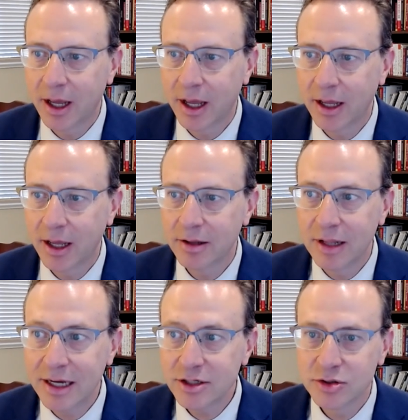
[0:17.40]
uh,
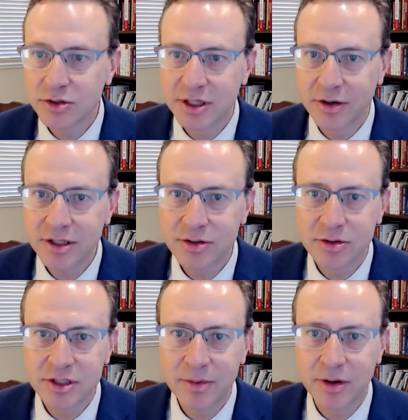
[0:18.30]
lecture series or
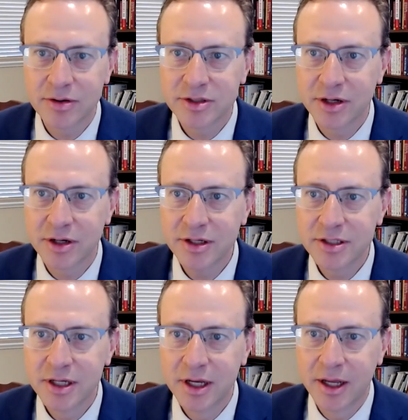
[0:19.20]
seminar
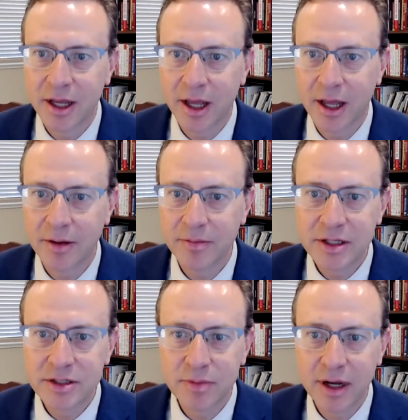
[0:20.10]
series. Um,
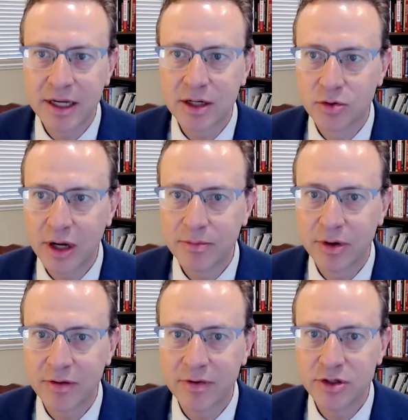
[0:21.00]
it's my great
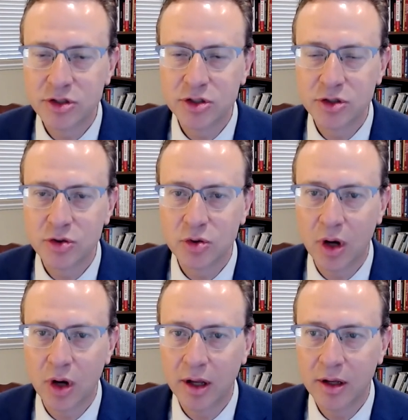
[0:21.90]
privilege to
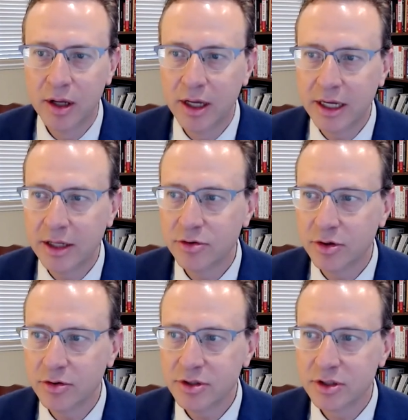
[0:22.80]
uh,
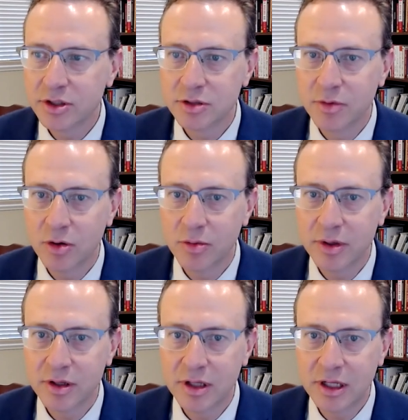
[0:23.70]
introduce in just a
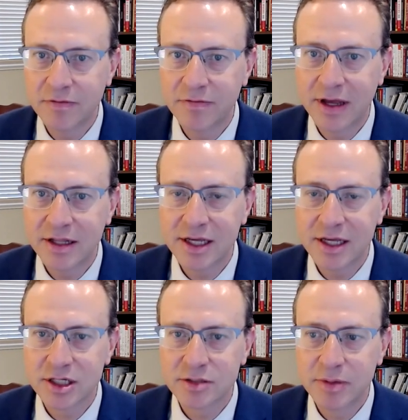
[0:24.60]
moment the
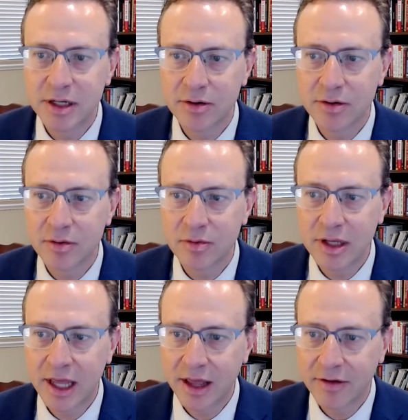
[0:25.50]
fantastic speaker that
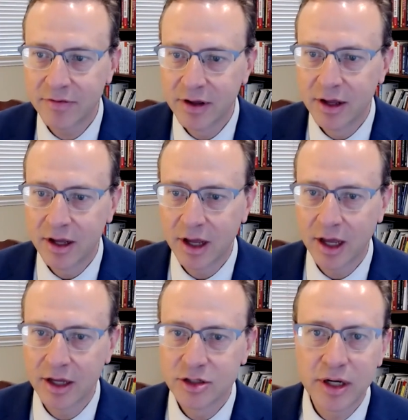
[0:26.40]
we have
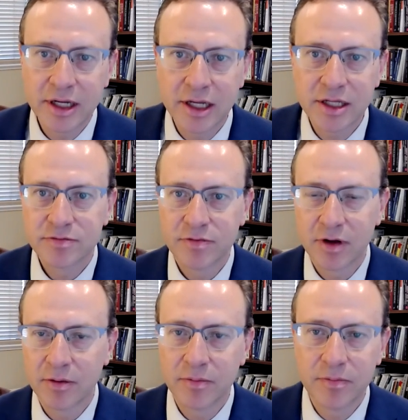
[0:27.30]
uh, joining us
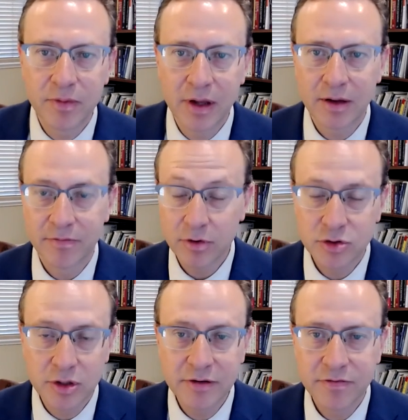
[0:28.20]
from
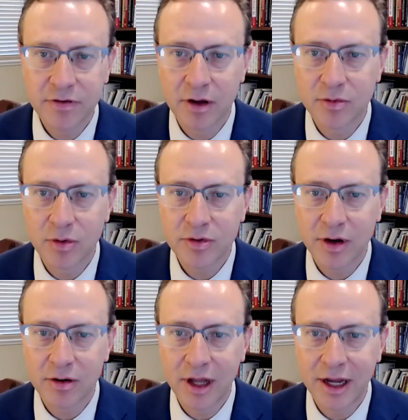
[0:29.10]
virtually from North
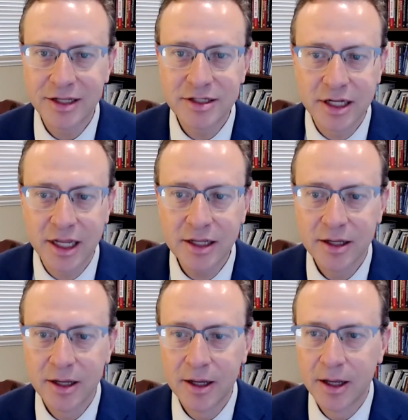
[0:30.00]
Carolina today.